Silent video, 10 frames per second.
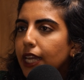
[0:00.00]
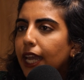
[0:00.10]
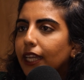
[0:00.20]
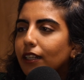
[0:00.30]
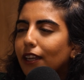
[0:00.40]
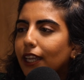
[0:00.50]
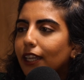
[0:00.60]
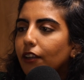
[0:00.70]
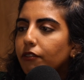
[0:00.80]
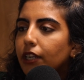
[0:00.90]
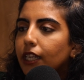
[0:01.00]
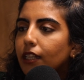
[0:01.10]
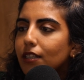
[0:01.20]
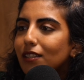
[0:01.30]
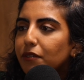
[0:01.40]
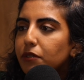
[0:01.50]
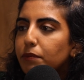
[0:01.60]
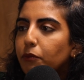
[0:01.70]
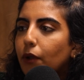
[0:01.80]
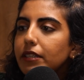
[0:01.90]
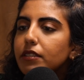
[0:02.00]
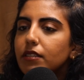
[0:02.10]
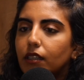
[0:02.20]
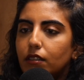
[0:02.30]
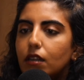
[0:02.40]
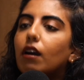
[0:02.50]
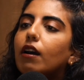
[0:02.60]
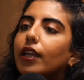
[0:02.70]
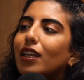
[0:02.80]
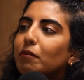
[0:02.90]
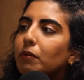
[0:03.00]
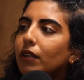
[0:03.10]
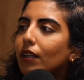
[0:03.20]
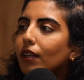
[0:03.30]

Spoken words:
day, and realizing I'm wasting time,